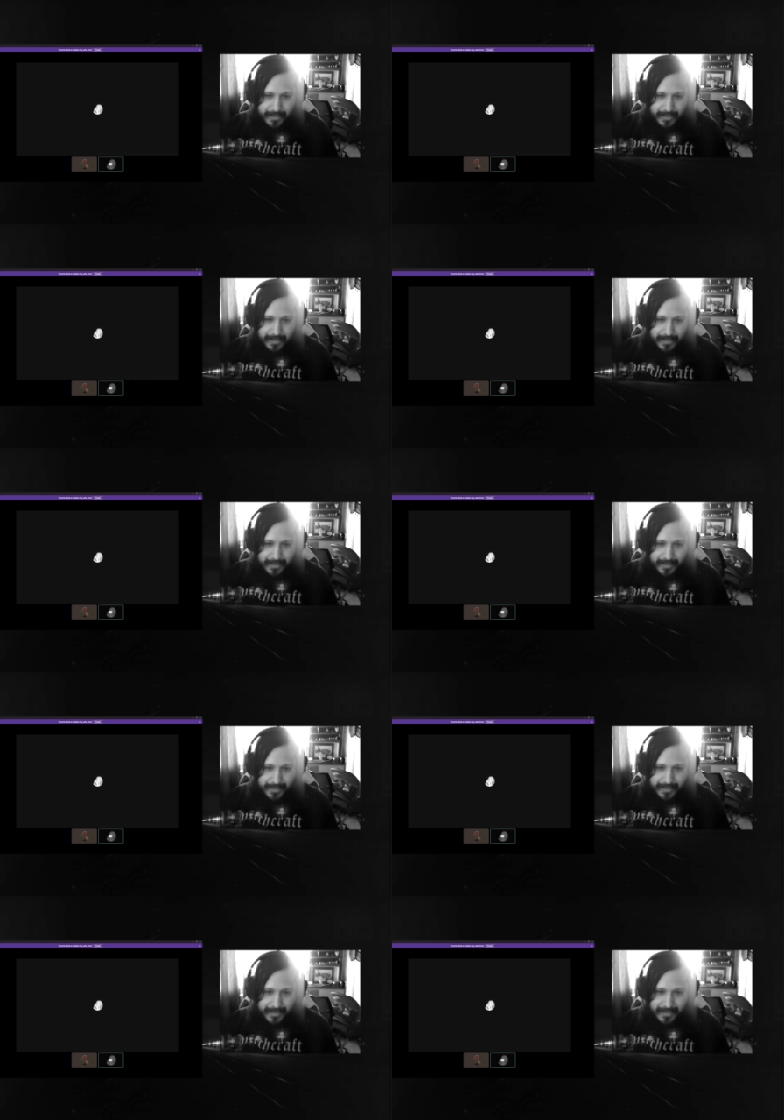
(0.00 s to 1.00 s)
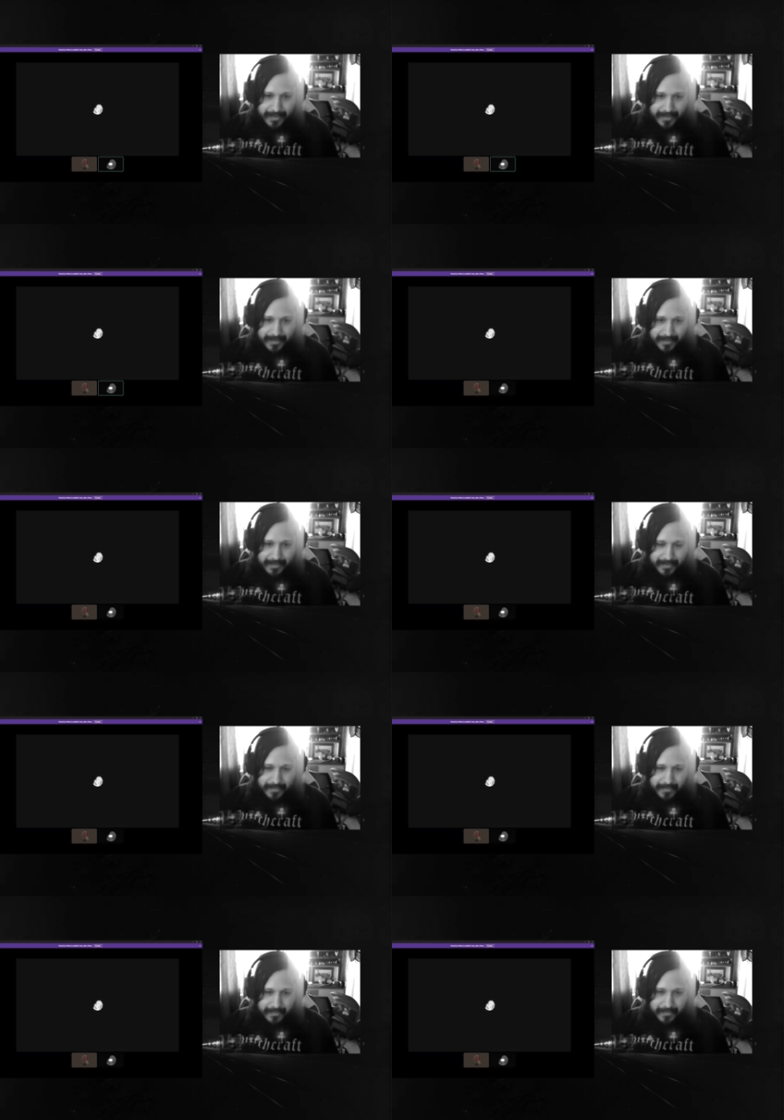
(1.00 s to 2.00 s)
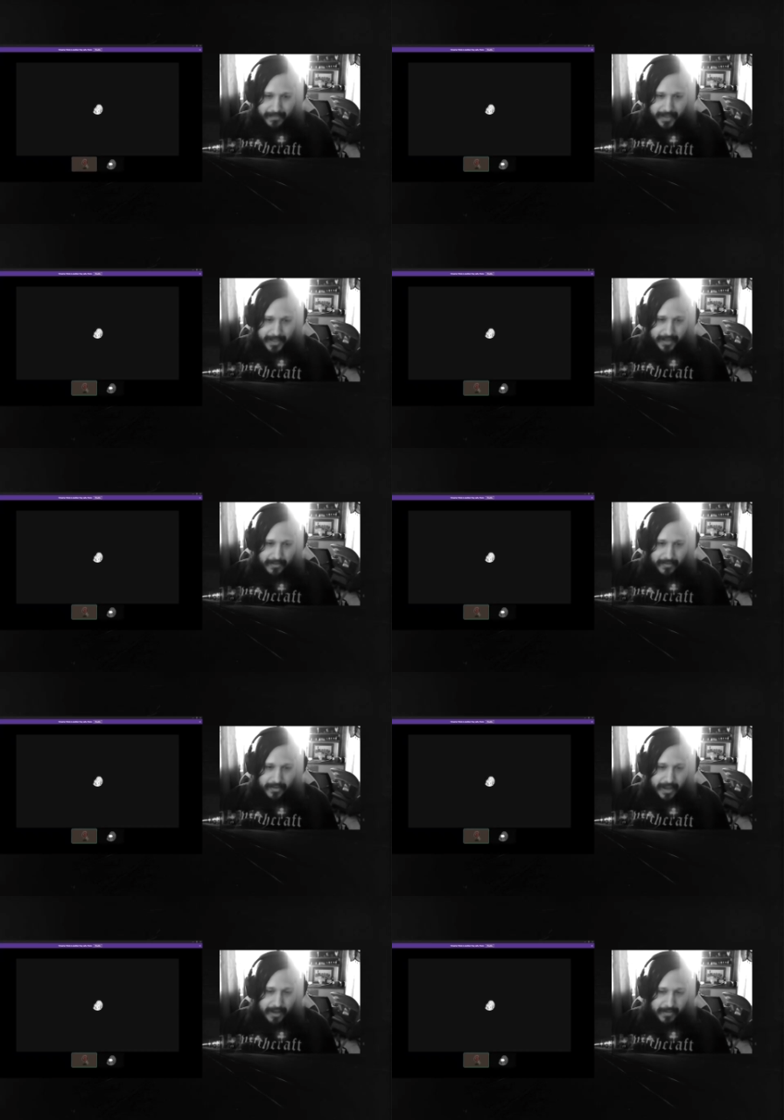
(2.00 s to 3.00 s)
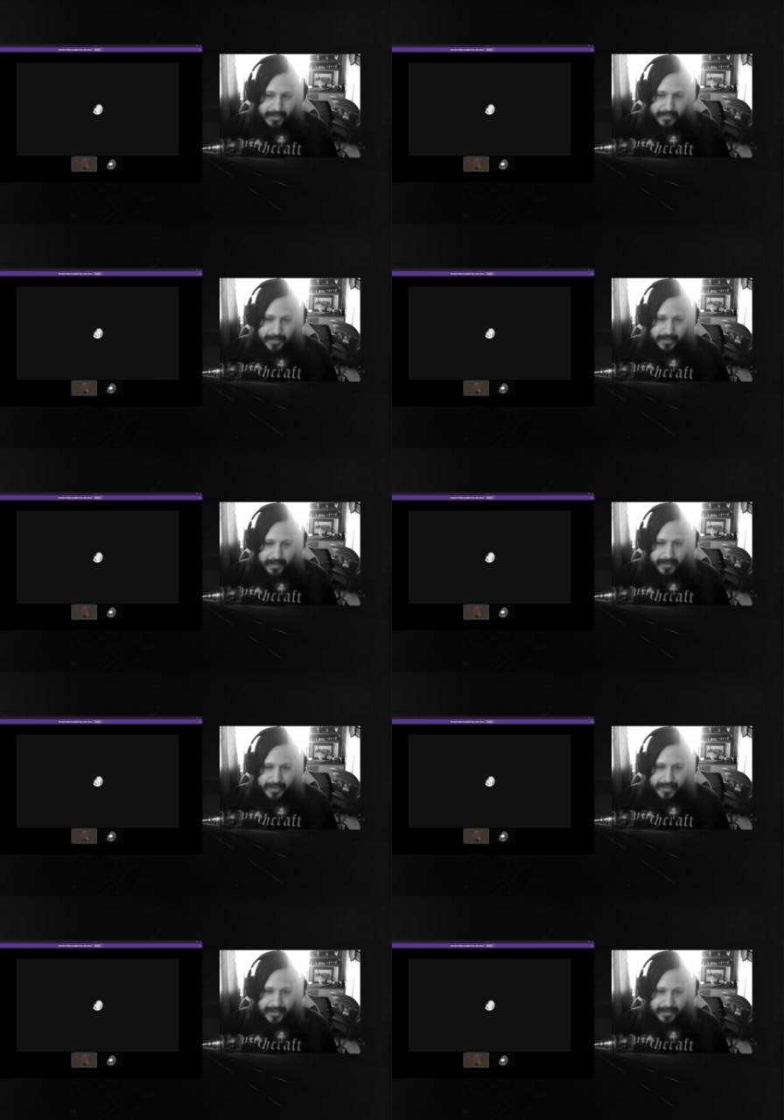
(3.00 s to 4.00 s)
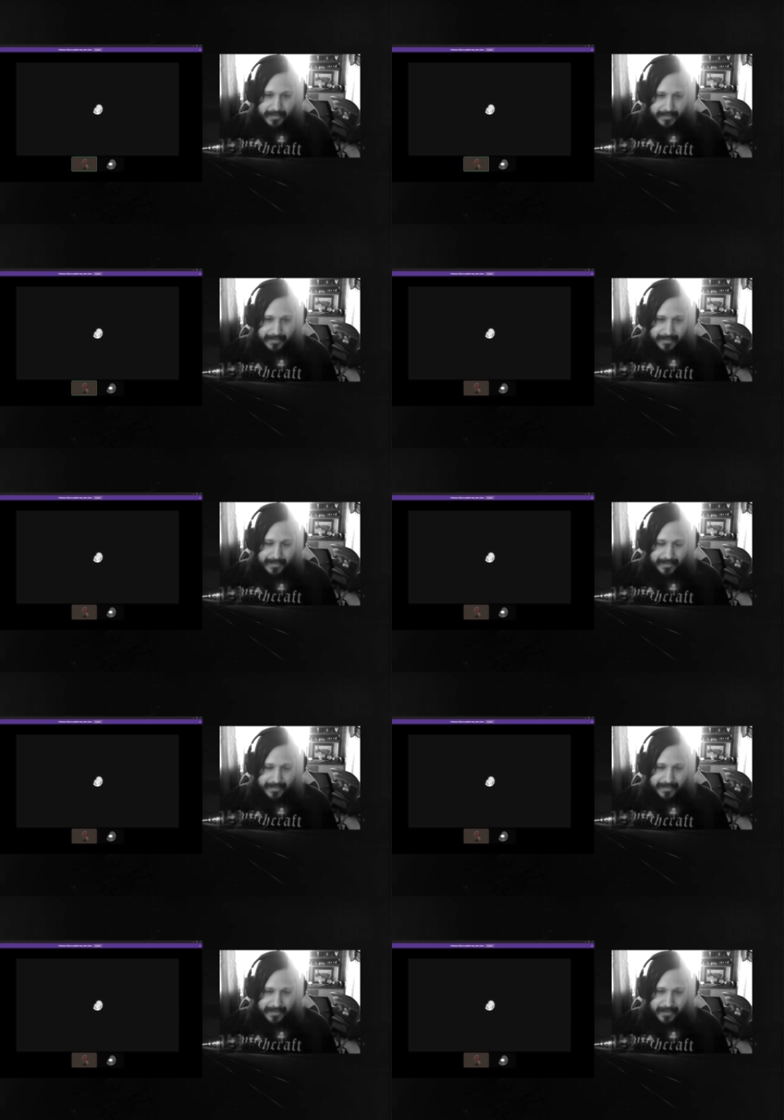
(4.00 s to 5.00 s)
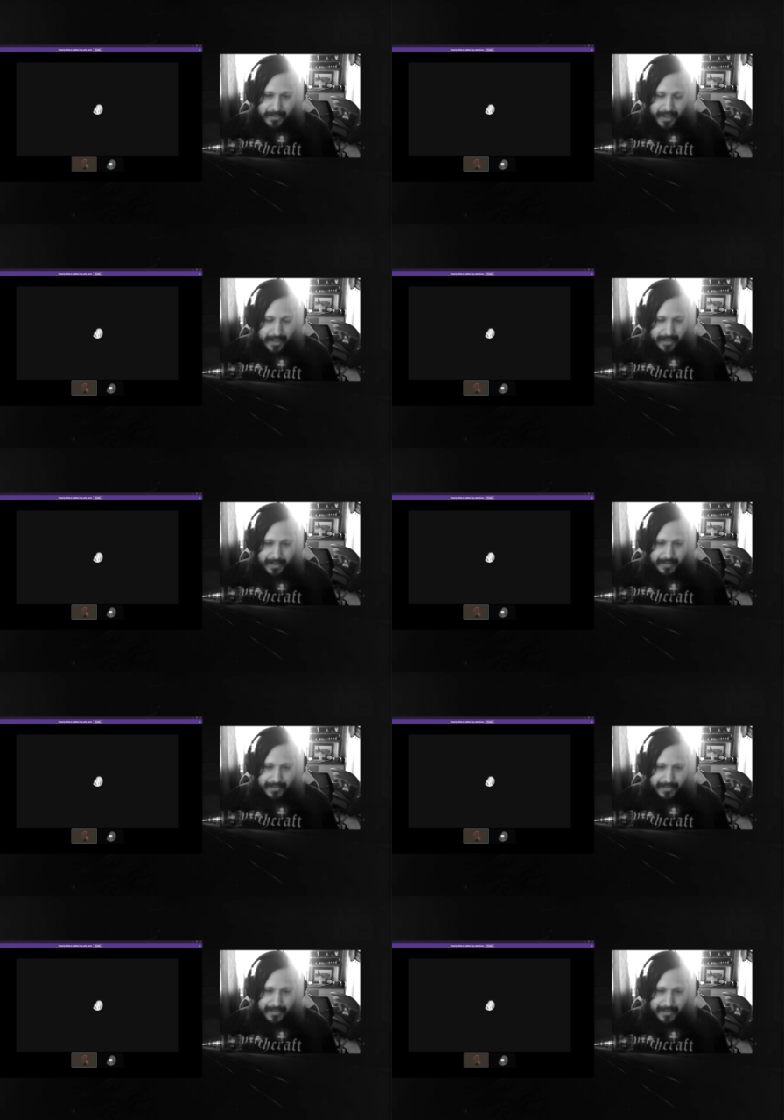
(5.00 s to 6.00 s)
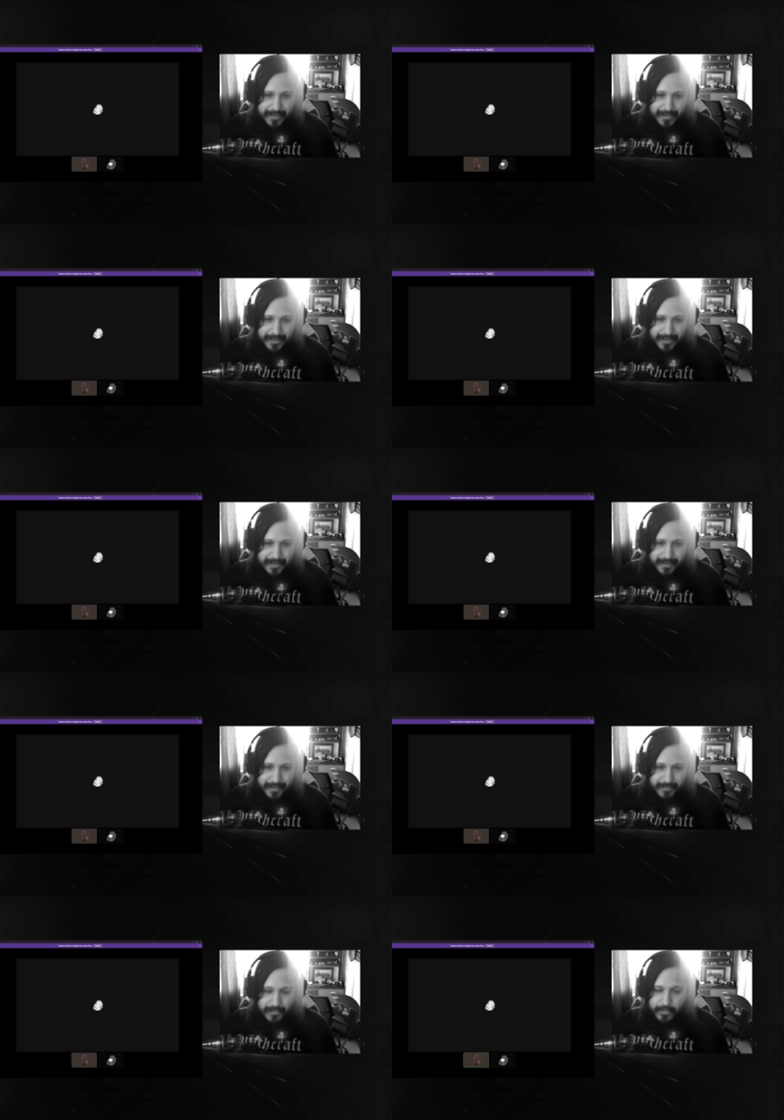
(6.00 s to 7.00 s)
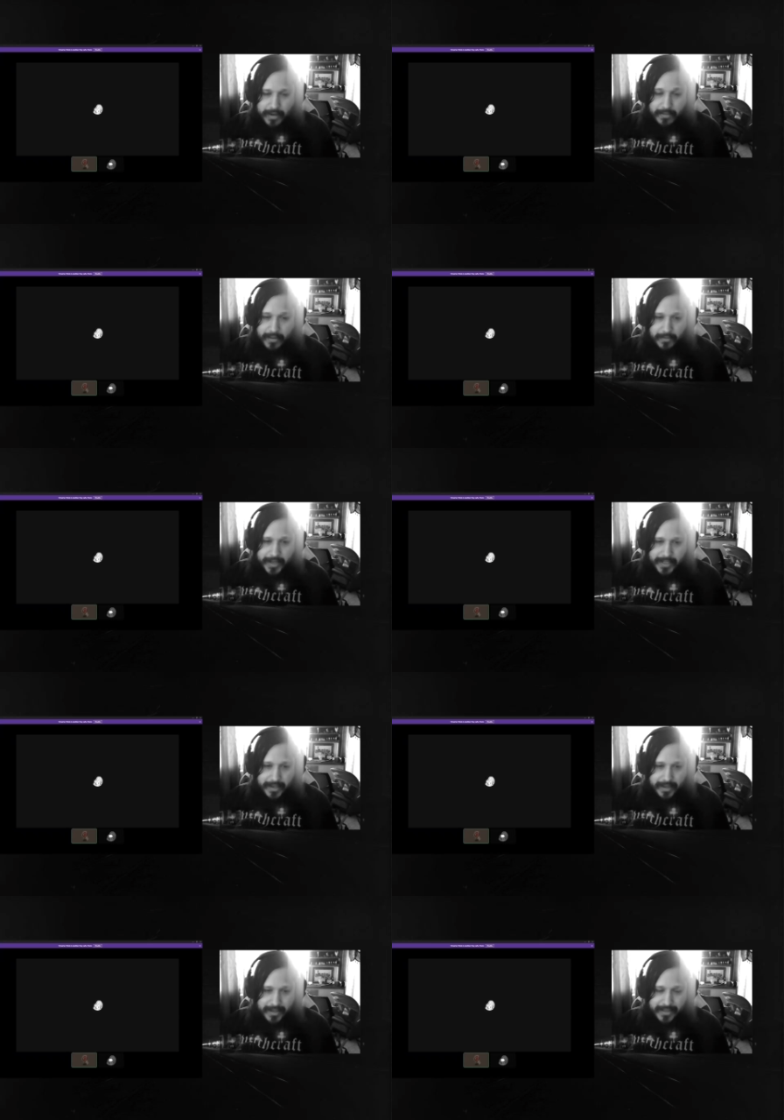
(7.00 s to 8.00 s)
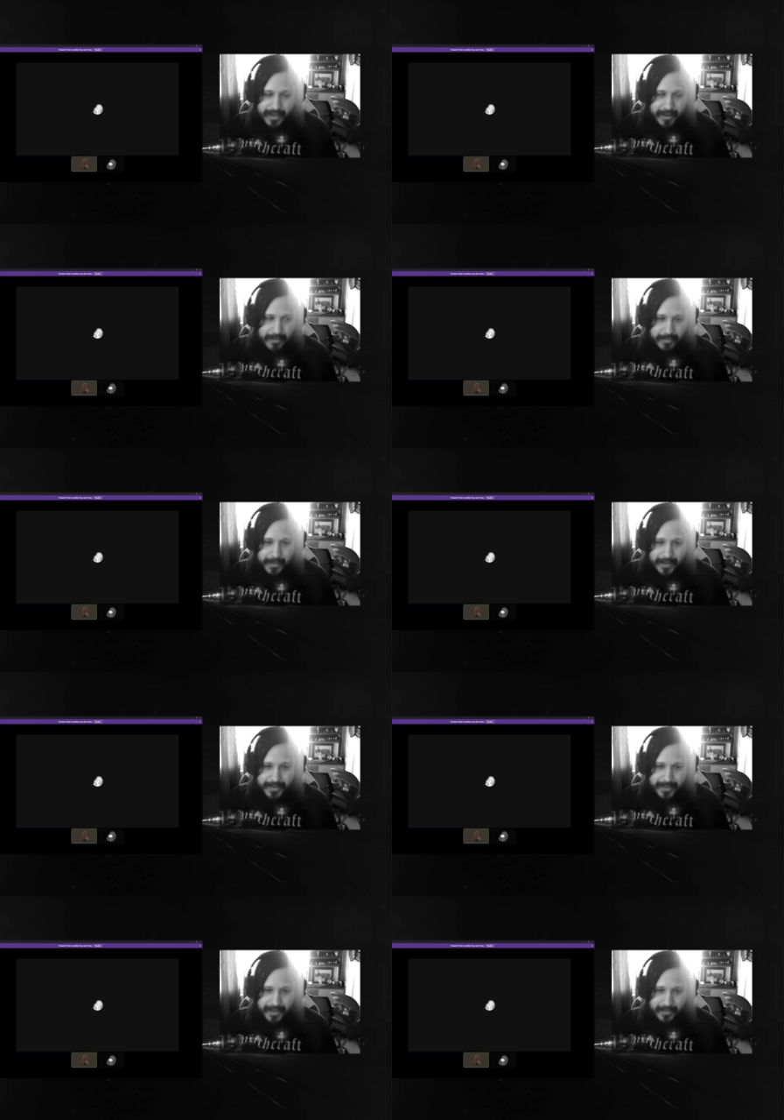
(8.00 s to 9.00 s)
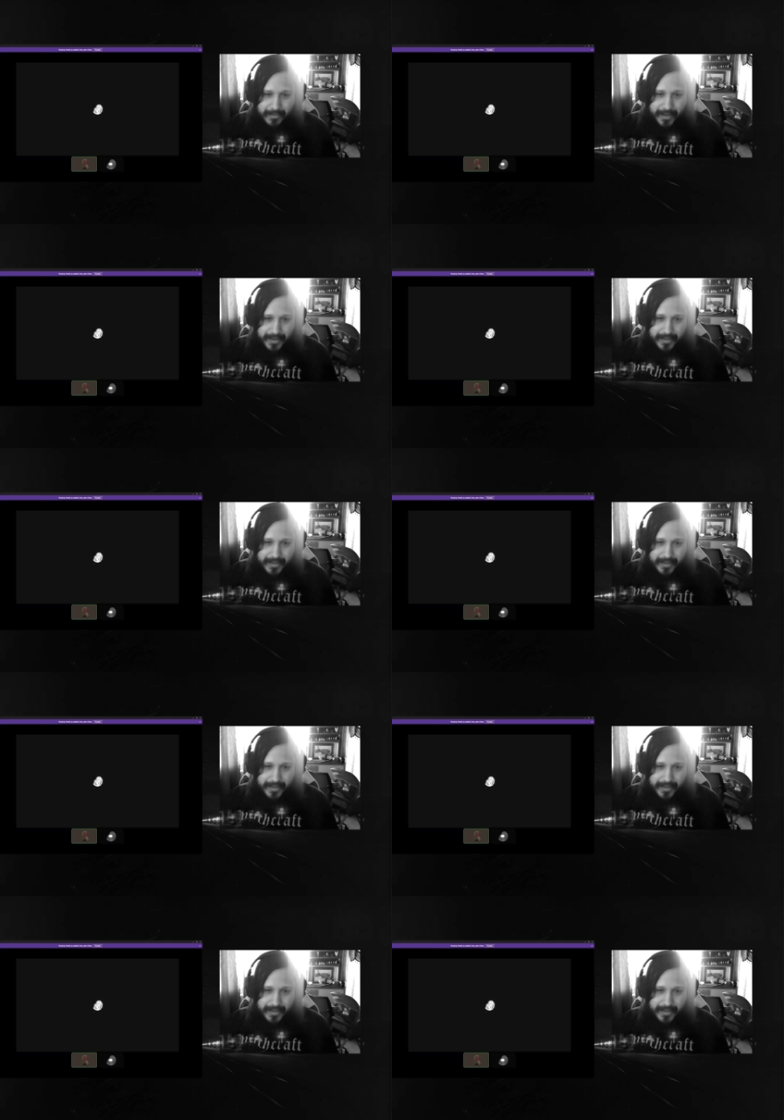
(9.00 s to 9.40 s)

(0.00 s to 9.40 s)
Mm like that you feel I want to be good at this thing or that thing? For whatever the reason, it doesn't have to be because like you think it's so